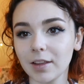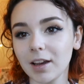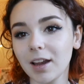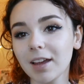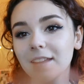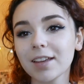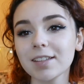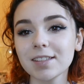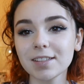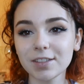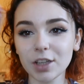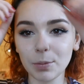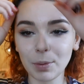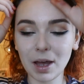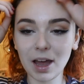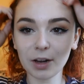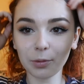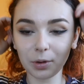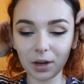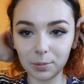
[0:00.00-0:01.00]
lighting isn't so
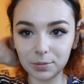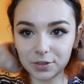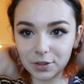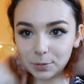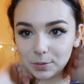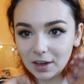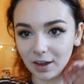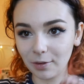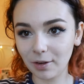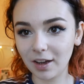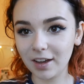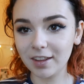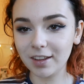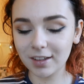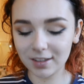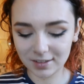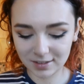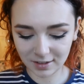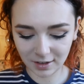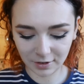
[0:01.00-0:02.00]
bad when I'm zoomed out
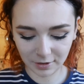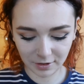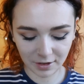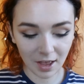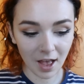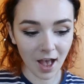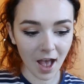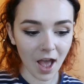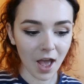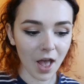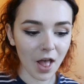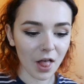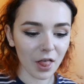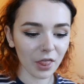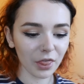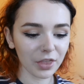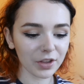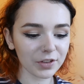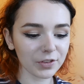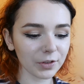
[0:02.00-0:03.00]
either, so
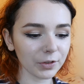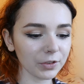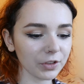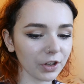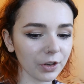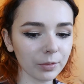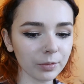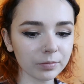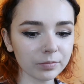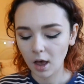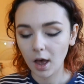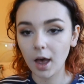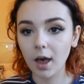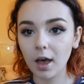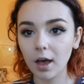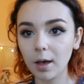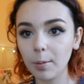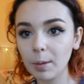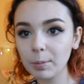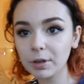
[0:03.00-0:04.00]
this'll do.
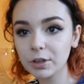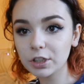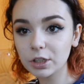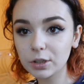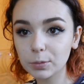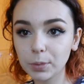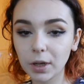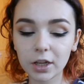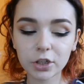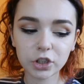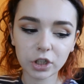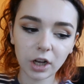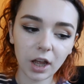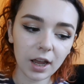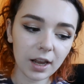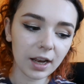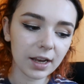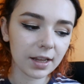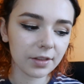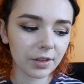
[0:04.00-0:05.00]
I'm going to do blush and
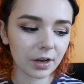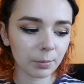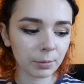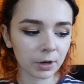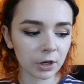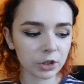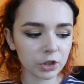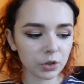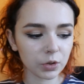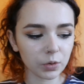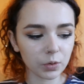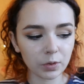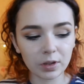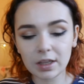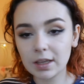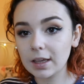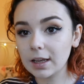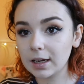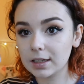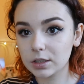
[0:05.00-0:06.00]
highlight, and then I'm going to do
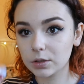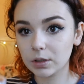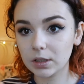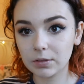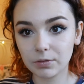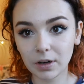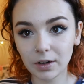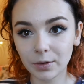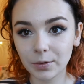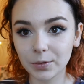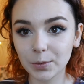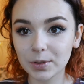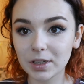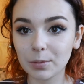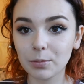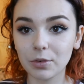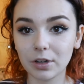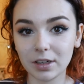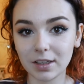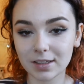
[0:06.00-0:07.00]
the glittery freckles, which
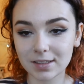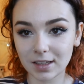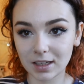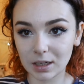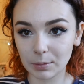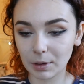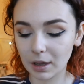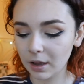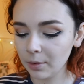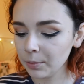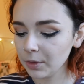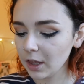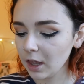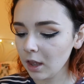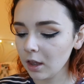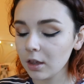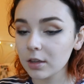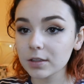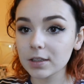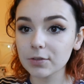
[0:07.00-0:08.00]
I'm really excited about.
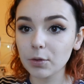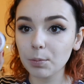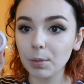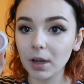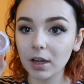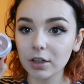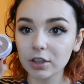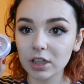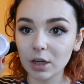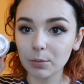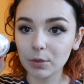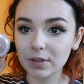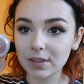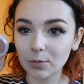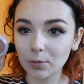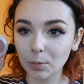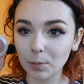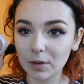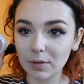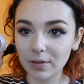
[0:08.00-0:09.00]
So for blush, I'm using
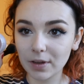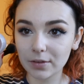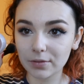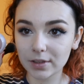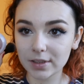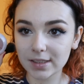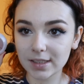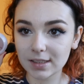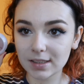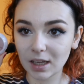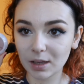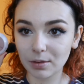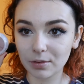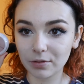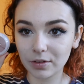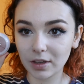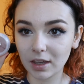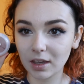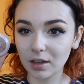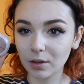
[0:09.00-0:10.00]
one of my favourites this time of
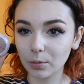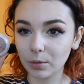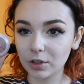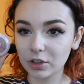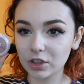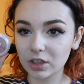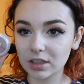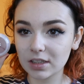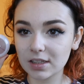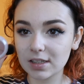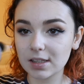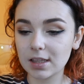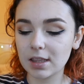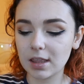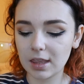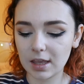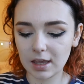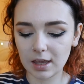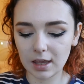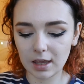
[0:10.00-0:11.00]
year, which is
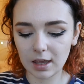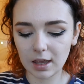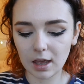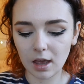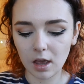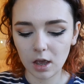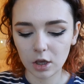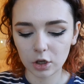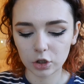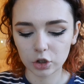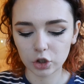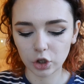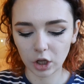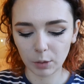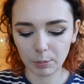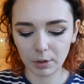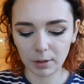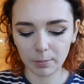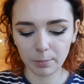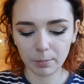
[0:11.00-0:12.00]
the
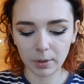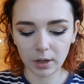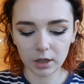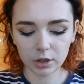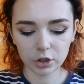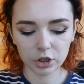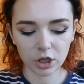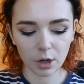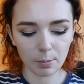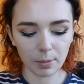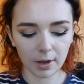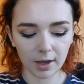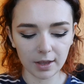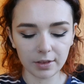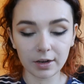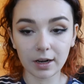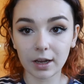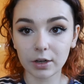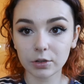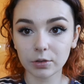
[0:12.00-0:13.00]
Sugarplum blush by
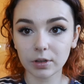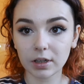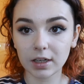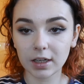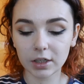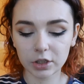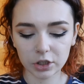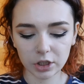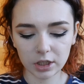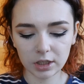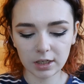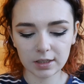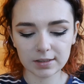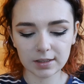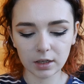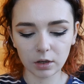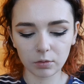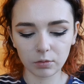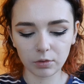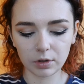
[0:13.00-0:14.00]
the Natural Collection. It's
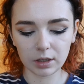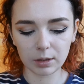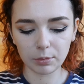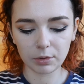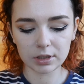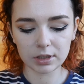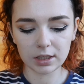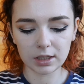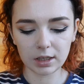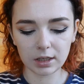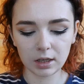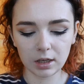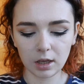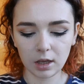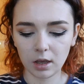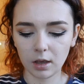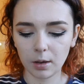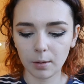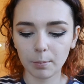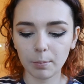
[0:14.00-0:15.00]
like a really pretty
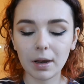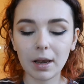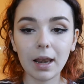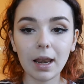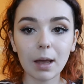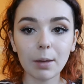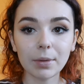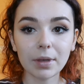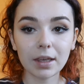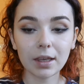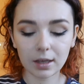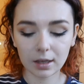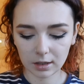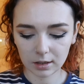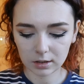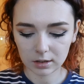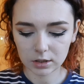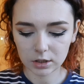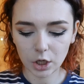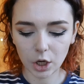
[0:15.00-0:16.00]
plummy
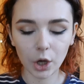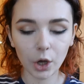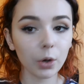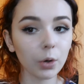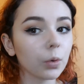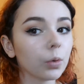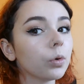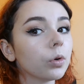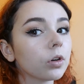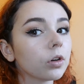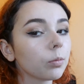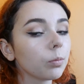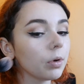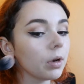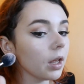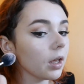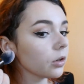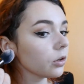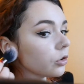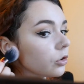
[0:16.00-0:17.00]
toned
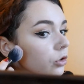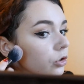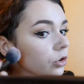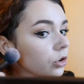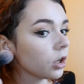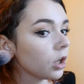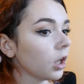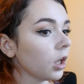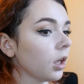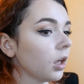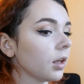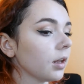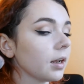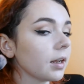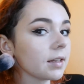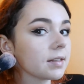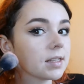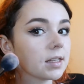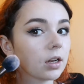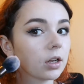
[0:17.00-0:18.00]
blush. And
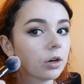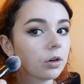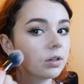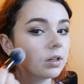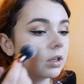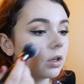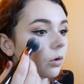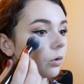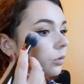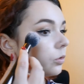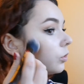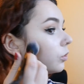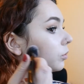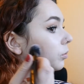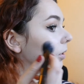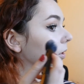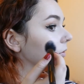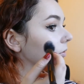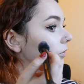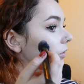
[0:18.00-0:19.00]
like I said, I already contoured
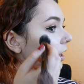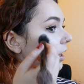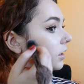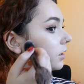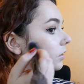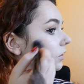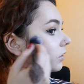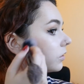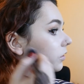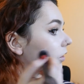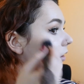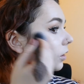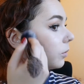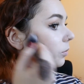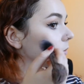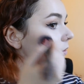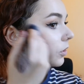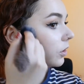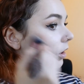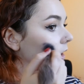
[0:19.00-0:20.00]
my face, so I'm
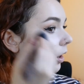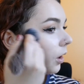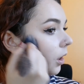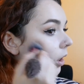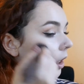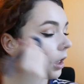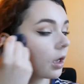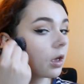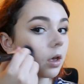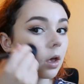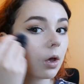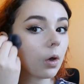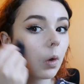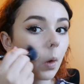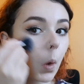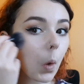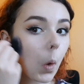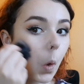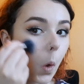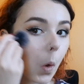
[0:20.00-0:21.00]
just going to
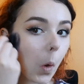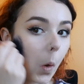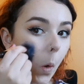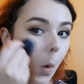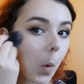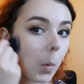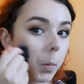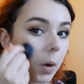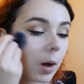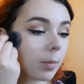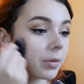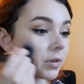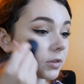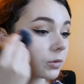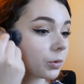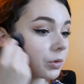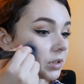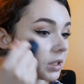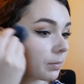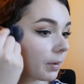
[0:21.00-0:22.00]
pop this
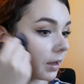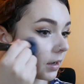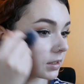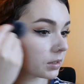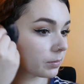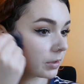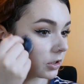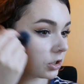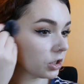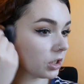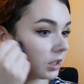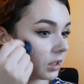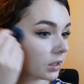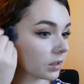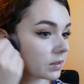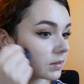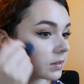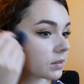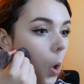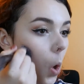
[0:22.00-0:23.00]
towards the backs of my
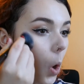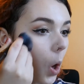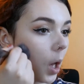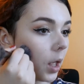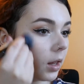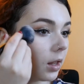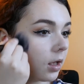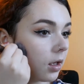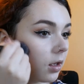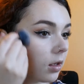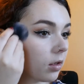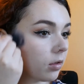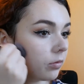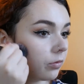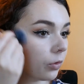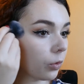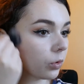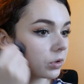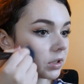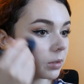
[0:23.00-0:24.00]
cheeks. I
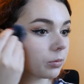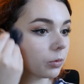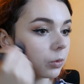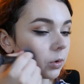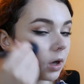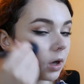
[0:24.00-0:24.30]
love autumnal